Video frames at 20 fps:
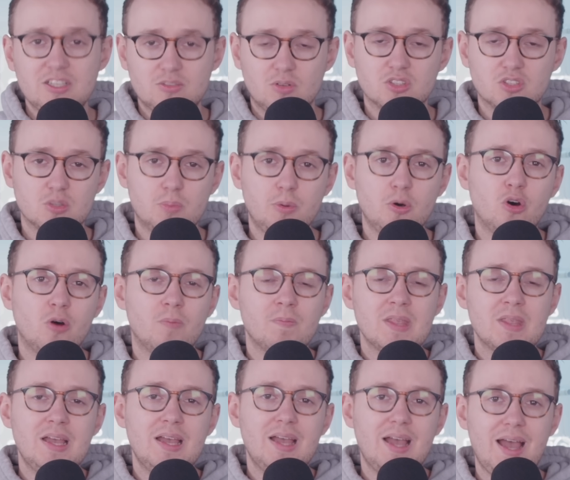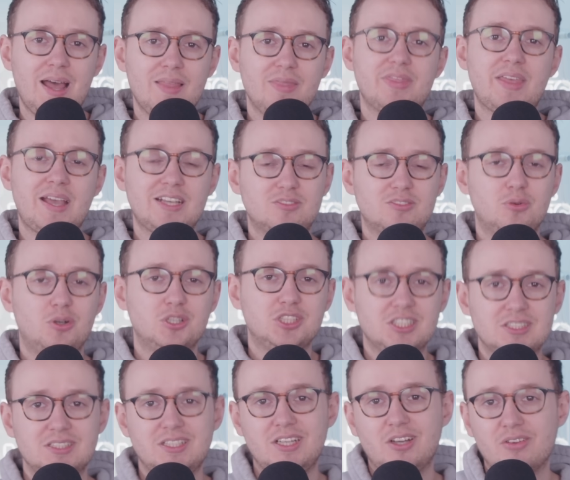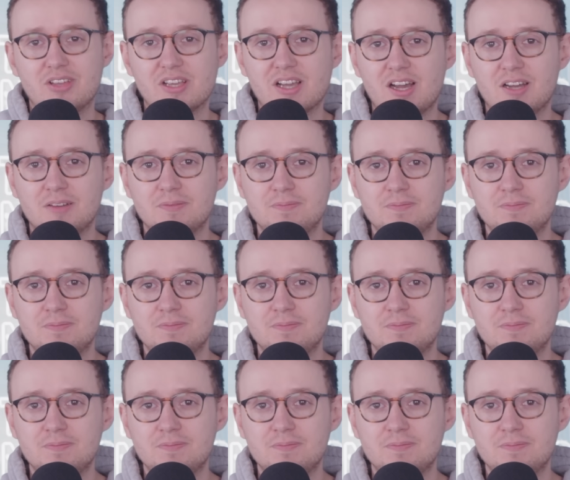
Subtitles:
for your support, and thanks for watching TLDR.